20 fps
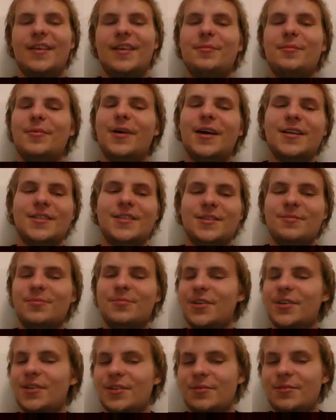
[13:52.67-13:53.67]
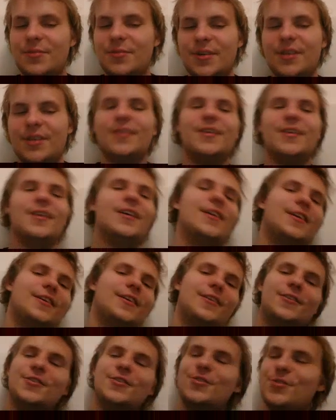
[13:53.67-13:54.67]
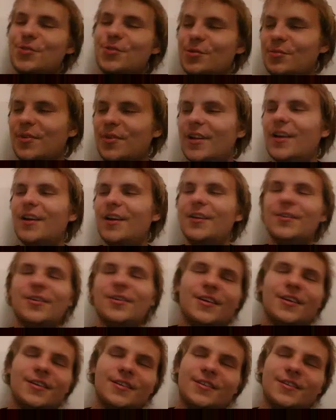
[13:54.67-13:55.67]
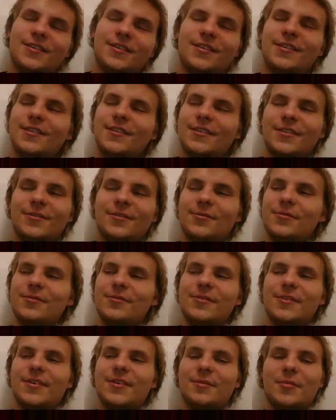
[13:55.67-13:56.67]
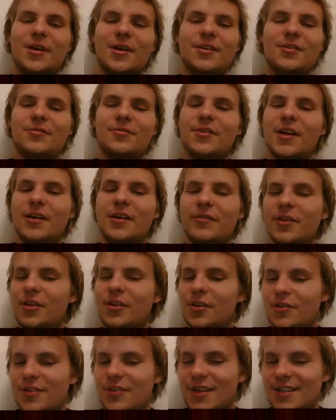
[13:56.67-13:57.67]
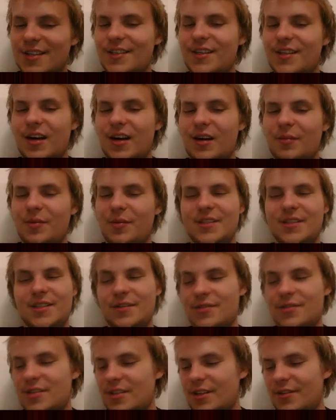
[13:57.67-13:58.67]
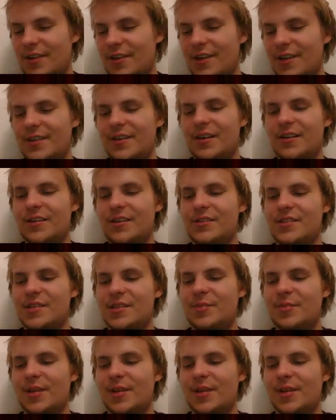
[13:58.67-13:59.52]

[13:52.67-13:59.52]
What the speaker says: Apache, PHP, Joomla. You can monitor even your Reddit karma. Seriously, there is a